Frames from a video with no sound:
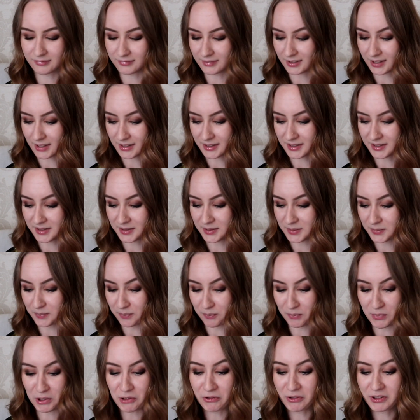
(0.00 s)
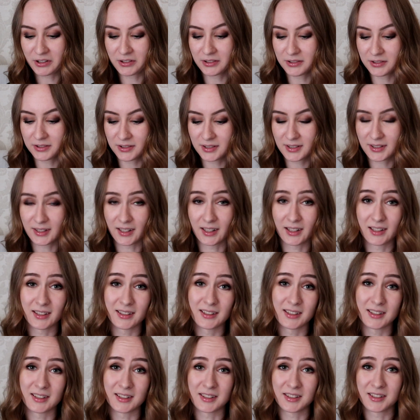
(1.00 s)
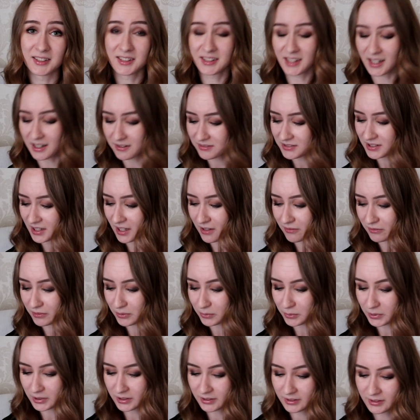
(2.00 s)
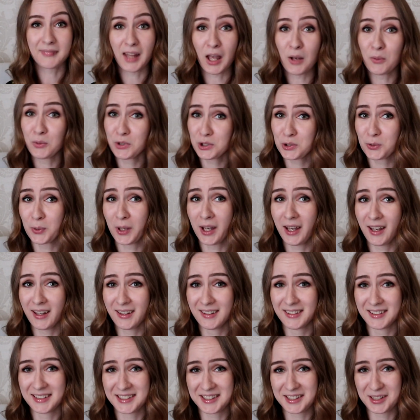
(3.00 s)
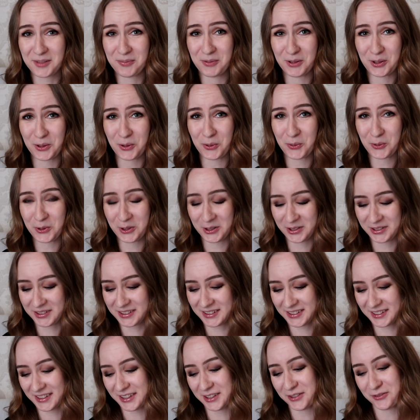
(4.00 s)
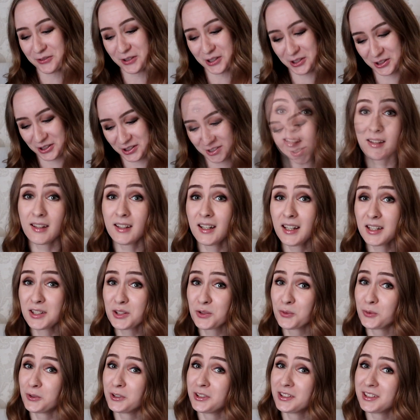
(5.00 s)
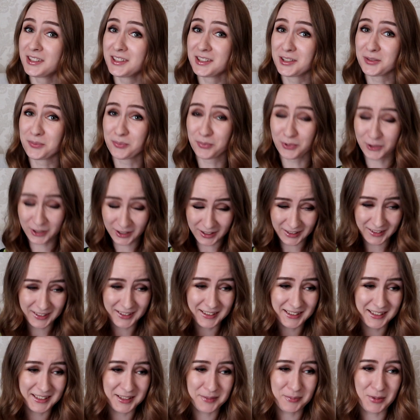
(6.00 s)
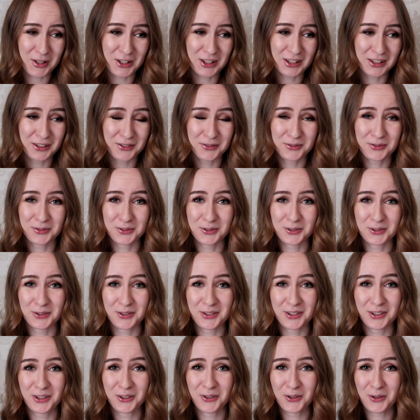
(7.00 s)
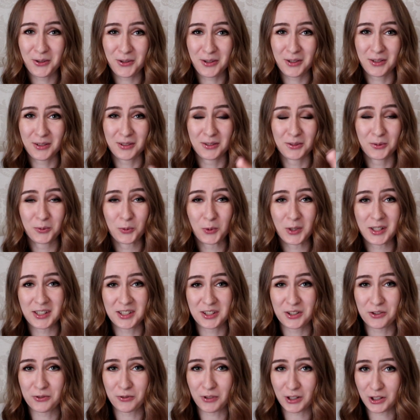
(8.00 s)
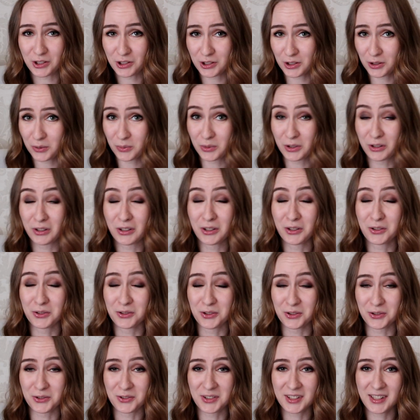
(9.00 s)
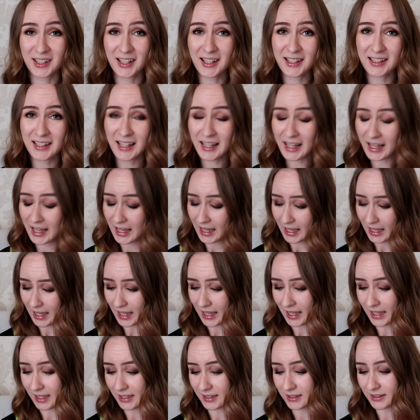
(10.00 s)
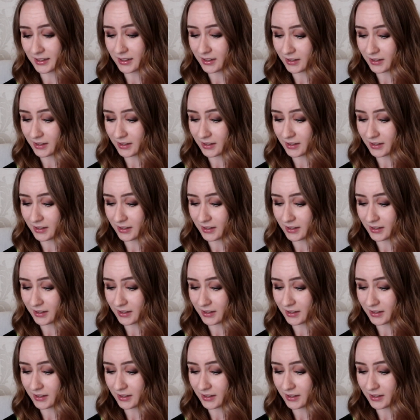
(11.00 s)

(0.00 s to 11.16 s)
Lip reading: does miracles and it saves everyone. I wish we had the similar word in Russian. The next word is brilliant, especially for the North and West Russia, we really could use that. And